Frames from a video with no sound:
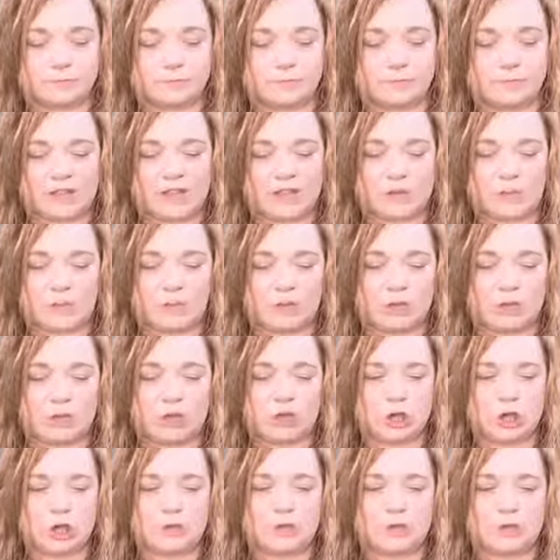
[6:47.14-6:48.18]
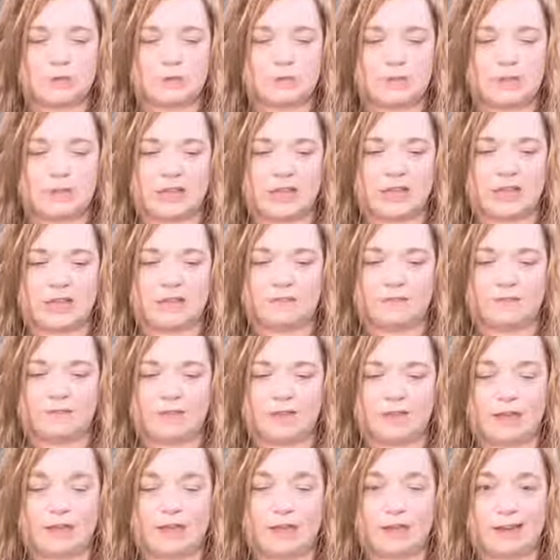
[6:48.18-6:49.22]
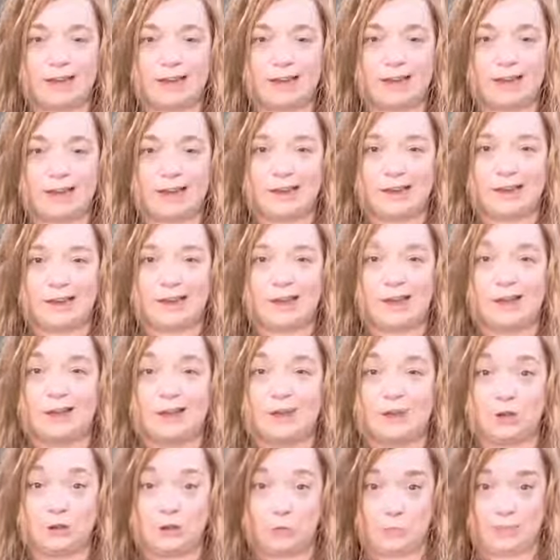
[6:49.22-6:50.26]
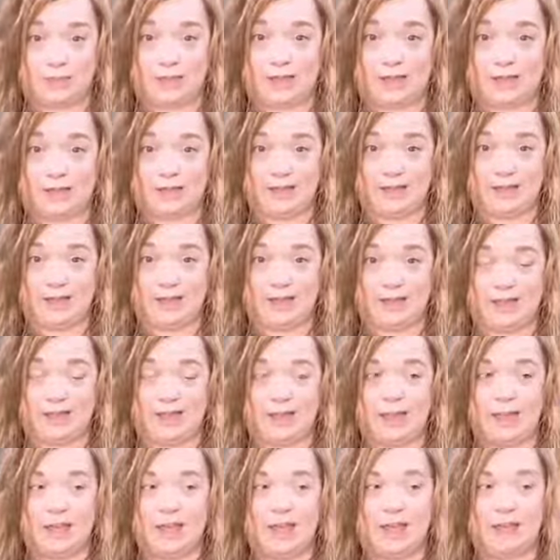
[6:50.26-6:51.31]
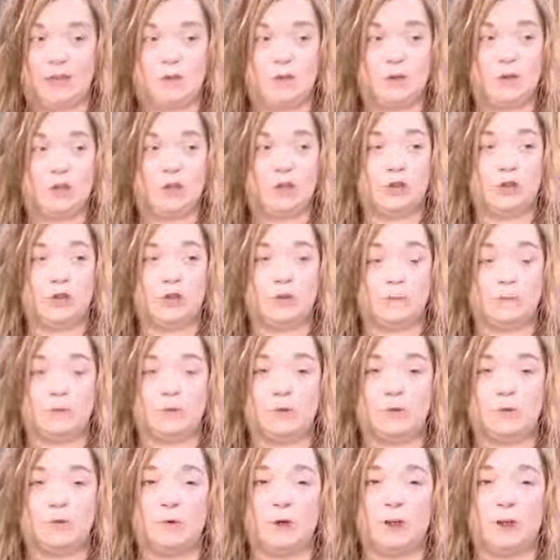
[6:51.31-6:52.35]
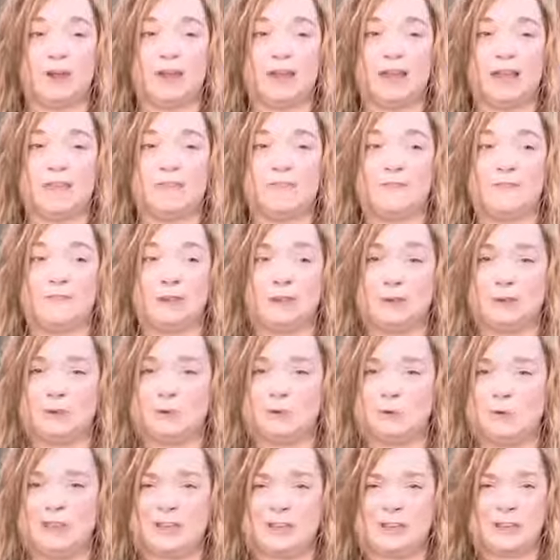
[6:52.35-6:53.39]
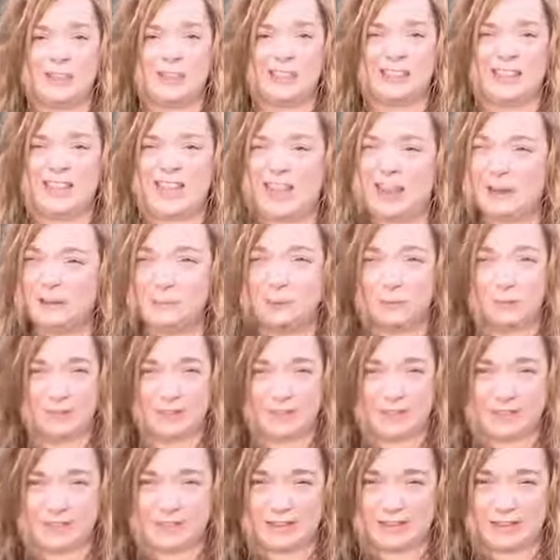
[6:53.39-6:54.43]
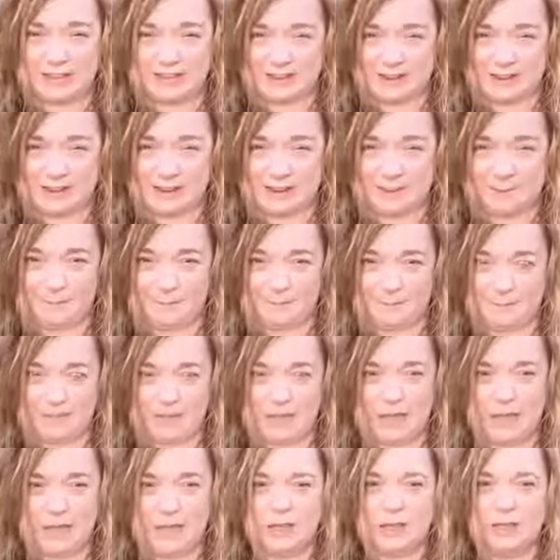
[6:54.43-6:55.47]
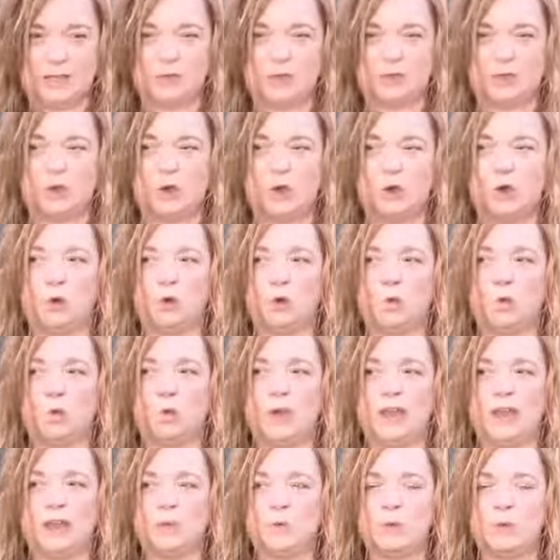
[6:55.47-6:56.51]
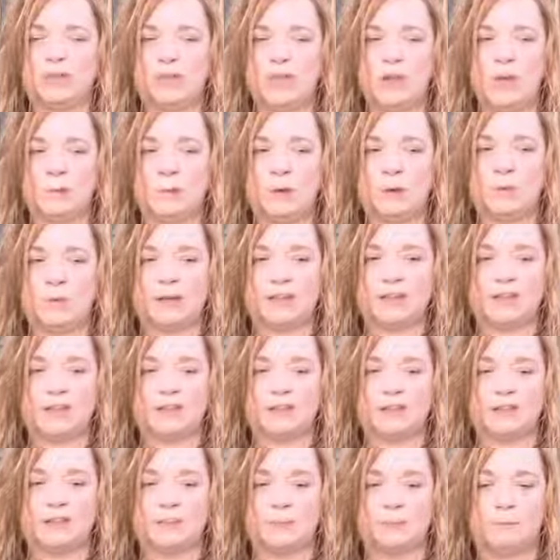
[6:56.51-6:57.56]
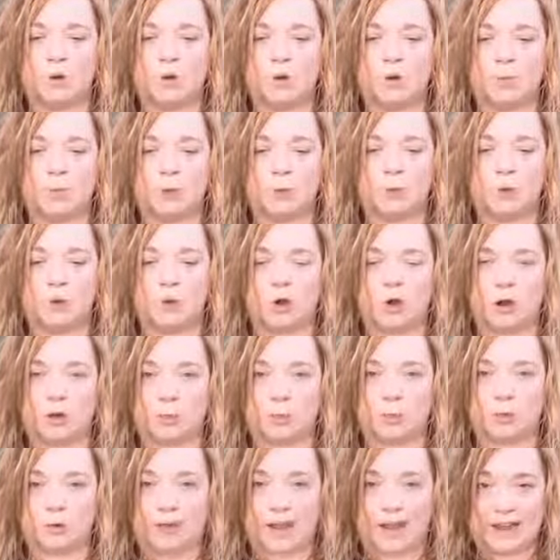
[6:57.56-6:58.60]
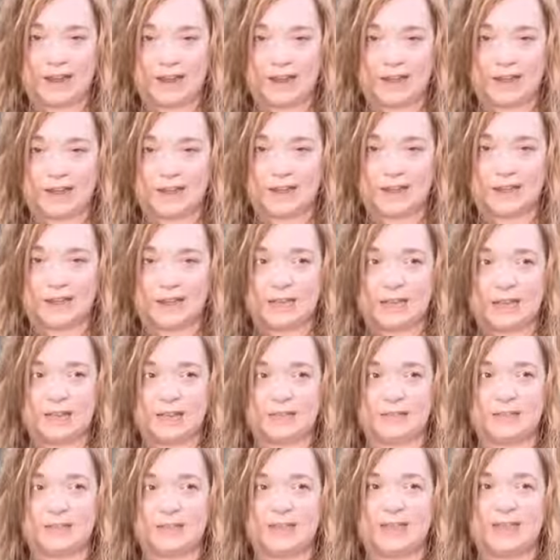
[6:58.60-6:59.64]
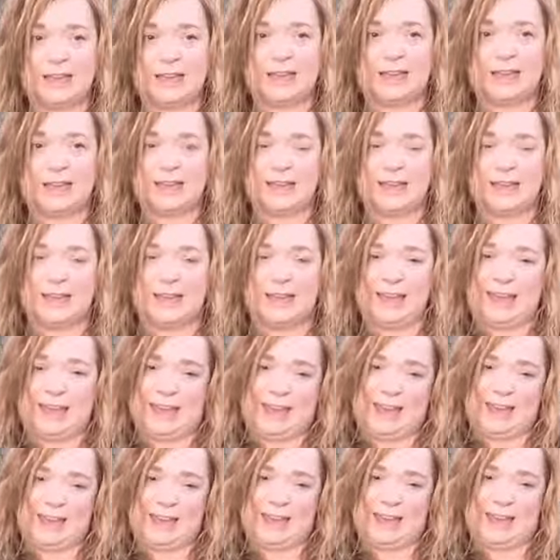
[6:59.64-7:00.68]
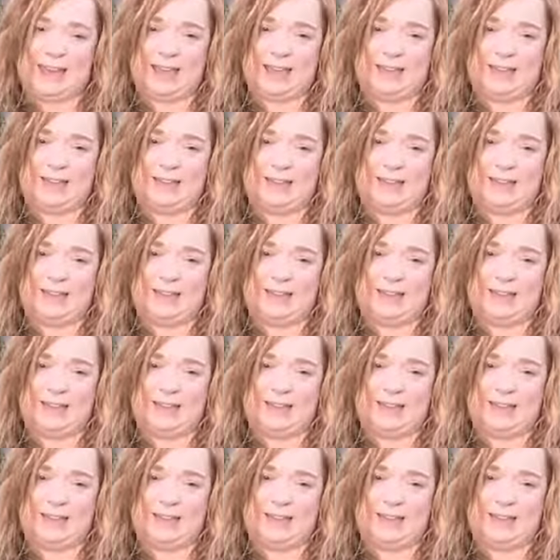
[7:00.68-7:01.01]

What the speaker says: if we showed up to life in a new way? If we showed up to our life in a new way just 10% of the time. So when we come up against a moment where our brain is like, "Hey,